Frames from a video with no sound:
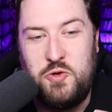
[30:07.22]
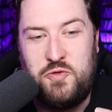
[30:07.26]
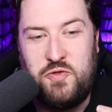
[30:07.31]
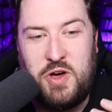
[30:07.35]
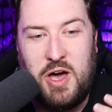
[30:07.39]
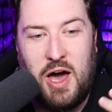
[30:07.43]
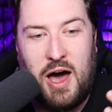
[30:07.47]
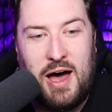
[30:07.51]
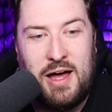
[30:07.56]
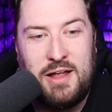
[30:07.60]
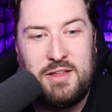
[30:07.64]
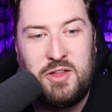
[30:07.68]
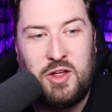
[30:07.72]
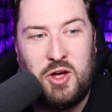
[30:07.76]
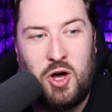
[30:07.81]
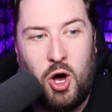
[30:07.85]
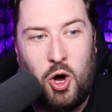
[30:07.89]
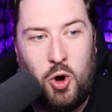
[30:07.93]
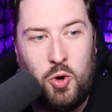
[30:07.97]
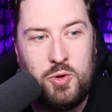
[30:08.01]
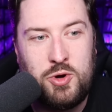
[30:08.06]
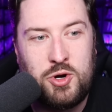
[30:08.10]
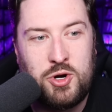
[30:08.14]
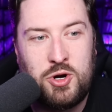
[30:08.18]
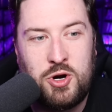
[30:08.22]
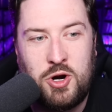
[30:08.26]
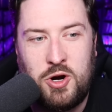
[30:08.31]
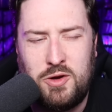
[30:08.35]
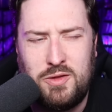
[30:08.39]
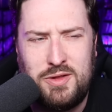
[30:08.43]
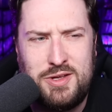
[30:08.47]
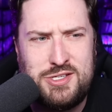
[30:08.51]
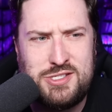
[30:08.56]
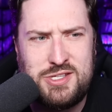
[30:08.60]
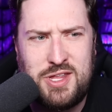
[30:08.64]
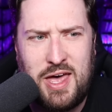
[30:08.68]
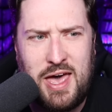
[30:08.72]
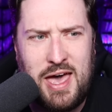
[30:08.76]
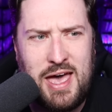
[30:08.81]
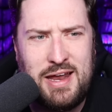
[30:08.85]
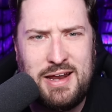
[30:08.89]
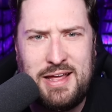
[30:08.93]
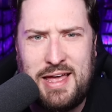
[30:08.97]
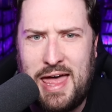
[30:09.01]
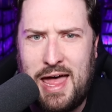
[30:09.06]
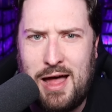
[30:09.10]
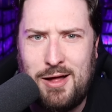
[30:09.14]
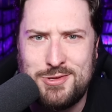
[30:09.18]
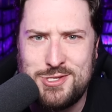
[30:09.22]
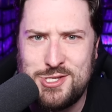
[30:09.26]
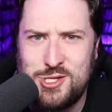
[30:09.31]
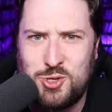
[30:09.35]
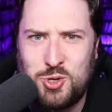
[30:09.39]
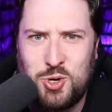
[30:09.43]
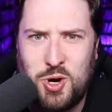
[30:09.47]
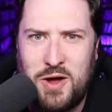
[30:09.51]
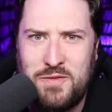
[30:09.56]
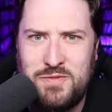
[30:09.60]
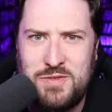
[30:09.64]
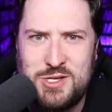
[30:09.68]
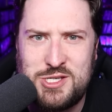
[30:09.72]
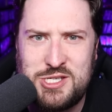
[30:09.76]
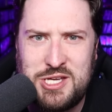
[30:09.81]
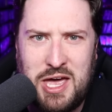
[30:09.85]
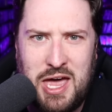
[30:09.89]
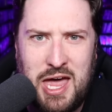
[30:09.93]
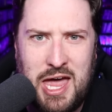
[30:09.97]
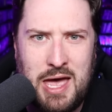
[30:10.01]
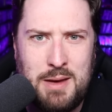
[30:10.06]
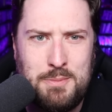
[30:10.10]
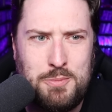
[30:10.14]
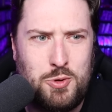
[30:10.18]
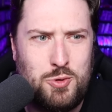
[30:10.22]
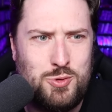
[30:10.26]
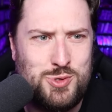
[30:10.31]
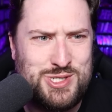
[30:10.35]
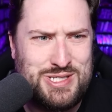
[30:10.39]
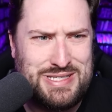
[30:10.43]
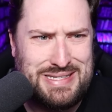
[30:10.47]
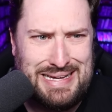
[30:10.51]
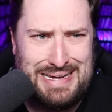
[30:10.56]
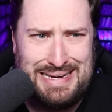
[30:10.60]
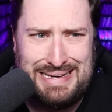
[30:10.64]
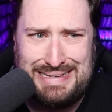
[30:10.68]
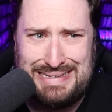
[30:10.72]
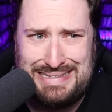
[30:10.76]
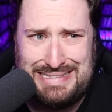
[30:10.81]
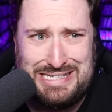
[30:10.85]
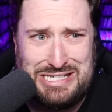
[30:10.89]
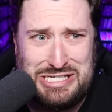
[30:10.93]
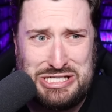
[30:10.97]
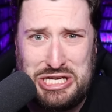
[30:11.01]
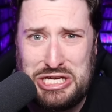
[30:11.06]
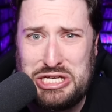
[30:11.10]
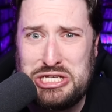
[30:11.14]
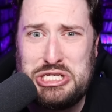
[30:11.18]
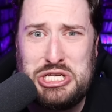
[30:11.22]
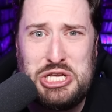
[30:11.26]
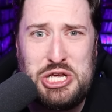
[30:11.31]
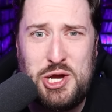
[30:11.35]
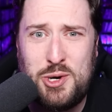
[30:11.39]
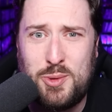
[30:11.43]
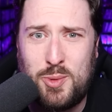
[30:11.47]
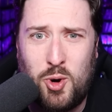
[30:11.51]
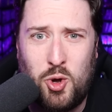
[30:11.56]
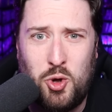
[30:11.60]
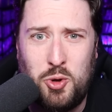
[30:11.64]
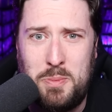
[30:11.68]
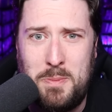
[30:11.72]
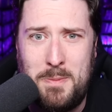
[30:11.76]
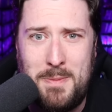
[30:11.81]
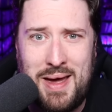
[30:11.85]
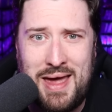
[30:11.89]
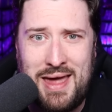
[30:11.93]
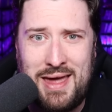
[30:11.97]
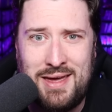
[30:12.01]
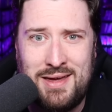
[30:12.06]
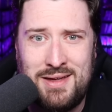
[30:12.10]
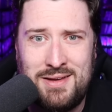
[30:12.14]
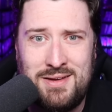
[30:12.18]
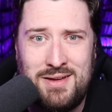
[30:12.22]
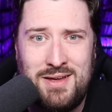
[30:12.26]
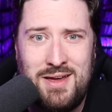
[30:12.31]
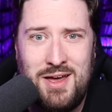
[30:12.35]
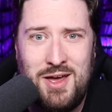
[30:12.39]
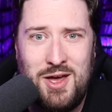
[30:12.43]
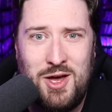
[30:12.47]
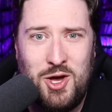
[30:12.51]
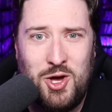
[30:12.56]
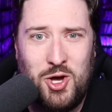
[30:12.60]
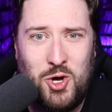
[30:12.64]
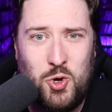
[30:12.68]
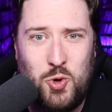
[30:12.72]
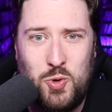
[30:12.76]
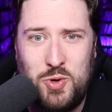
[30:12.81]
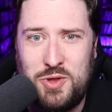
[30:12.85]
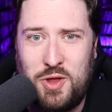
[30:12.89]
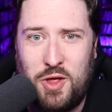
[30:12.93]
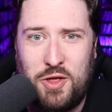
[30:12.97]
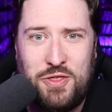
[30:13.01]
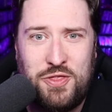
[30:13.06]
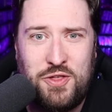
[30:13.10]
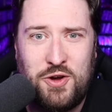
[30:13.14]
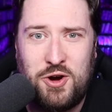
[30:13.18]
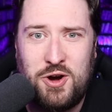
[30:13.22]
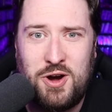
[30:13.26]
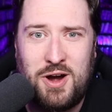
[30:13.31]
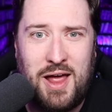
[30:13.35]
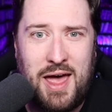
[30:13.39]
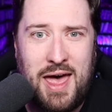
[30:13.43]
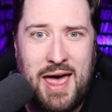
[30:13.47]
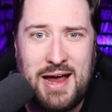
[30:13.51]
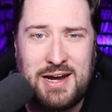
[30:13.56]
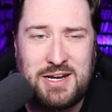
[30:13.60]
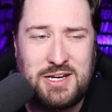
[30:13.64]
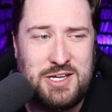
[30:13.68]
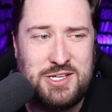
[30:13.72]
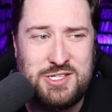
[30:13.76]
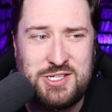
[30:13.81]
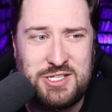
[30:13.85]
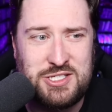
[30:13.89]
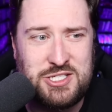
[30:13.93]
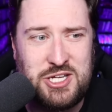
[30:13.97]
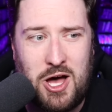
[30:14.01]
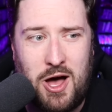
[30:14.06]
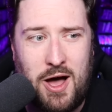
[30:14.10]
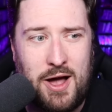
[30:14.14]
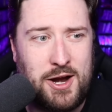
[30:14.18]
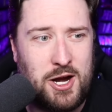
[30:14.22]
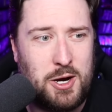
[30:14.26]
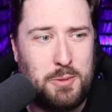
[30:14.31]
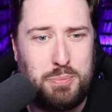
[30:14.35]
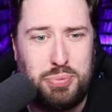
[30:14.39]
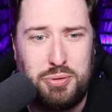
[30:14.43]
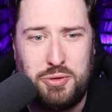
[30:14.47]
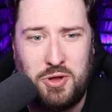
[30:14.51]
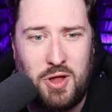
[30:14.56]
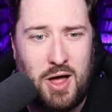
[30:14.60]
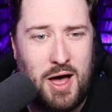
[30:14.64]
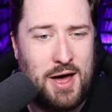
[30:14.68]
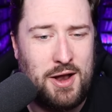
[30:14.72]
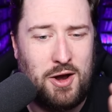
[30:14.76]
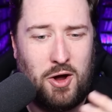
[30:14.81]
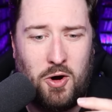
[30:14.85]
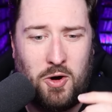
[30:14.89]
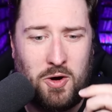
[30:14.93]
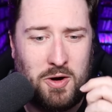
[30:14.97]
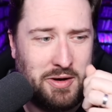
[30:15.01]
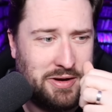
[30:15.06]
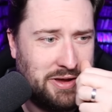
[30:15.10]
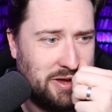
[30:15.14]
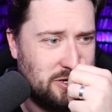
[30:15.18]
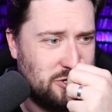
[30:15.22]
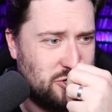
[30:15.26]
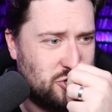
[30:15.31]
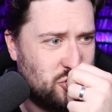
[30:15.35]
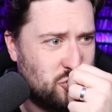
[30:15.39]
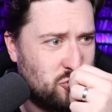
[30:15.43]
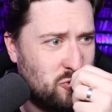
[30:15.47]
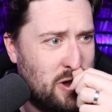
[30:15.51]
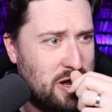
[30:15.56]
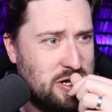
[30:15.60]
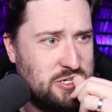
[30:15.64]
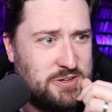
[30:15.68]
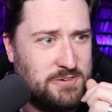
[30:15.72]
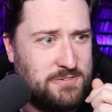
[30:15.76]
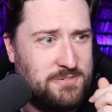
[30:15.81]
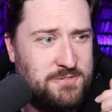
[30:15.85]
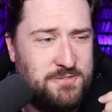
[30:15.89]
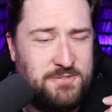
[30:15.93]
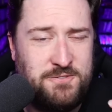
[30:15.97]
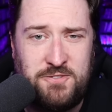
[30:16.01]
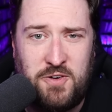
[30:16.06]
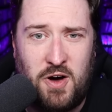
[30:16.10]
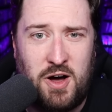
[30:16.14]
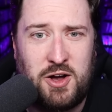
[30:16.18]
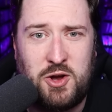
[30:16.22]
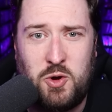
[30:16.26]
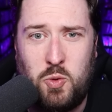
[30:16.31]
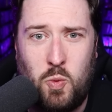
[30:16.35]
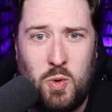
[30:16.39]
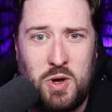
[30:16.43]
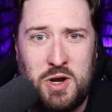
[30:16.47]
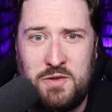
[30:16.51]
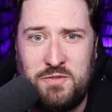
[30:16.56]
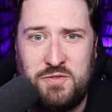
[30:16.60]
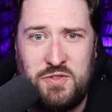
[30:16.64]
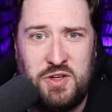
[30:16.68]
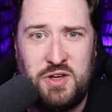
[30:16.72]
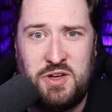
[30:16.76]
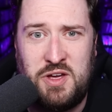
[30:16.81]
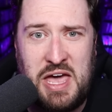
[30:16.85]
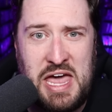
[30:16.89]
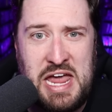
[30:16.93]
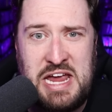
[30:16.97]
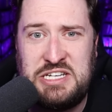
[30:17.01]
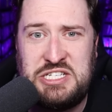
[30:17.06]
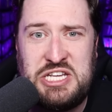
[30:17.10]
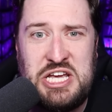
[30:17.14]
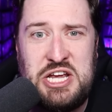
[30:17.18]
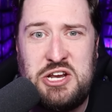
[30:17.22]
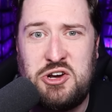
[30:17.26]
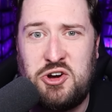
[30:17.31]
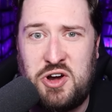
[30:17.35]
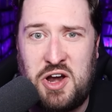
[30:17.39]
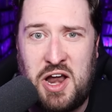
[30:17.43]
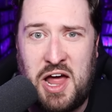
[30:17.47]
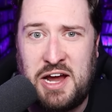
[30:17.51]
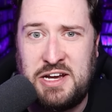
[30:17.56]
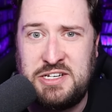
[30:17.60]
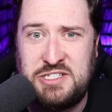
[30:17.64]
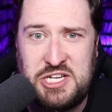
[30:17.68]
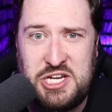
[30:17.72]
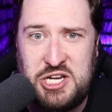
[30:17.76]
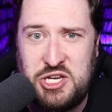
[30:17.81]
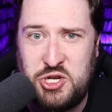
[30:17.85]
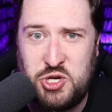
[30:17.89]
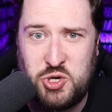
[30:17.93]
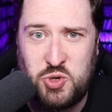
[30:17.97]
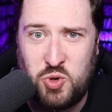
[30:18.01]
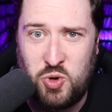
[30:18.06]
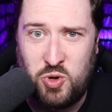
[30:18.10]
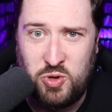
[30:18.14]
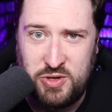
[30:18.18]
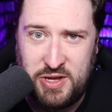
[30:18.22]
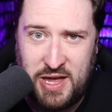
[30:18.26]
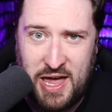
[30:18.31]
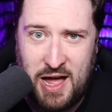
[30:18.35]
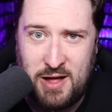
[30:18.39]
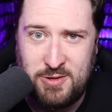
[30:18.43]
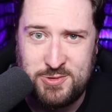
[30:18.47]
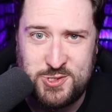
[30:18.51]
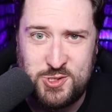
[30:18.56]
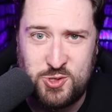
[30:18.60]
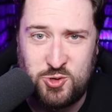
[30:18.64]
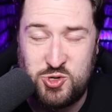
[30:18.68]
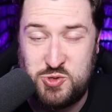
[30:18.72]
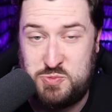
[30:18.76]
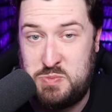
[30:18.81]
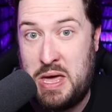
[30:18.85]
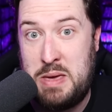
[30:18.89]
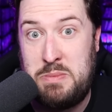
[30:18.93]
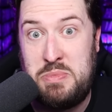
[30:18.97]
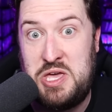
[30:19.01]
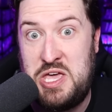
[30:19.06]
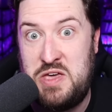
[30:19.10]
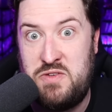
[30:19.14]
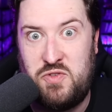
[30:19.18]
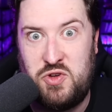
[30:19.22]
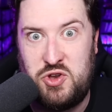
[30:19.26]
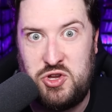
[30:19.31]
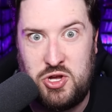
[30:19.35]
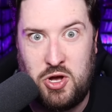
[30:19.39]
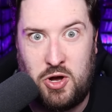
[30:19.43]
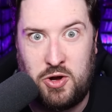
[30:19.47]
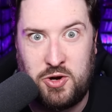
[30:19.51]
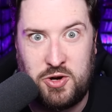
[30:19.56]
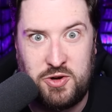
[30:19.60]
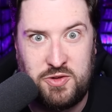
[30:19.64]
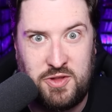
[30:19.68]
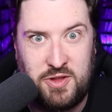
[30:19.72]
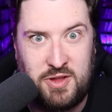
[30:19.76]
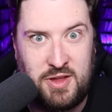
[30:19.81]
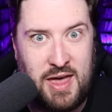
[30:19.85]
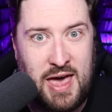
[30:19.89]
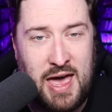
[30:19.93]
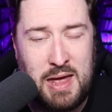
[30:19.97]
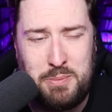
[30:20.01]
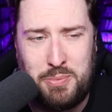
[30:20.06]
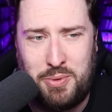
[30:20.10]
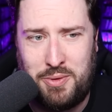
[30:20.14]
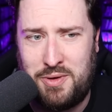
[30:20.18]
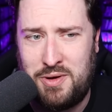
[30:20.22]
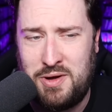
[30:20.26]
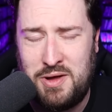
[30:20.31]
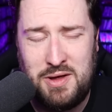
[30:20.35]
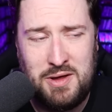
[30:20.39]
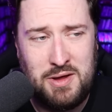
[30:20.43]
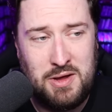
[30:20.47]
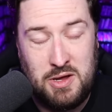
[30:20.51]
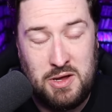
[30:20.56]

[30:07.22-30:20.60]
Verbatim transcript: You've got the owner, or at least the head counselor of this camp, who's like a 60 year old man who in the third act, his entire plot arc is trying to fuck one of the 18 or 19 year old counselors, maybe even younger than that, but